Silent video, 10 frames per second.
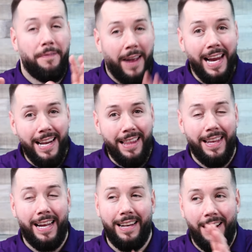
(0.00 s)
If
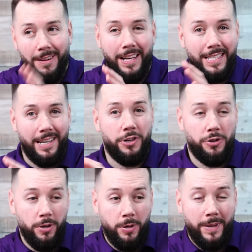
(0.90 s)
anything, not only is it
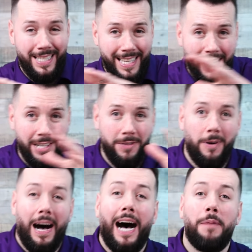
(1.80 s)
untrue, it's the
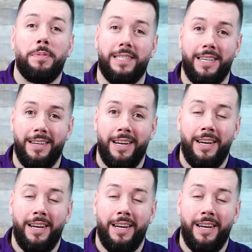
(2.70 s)
actual opposite.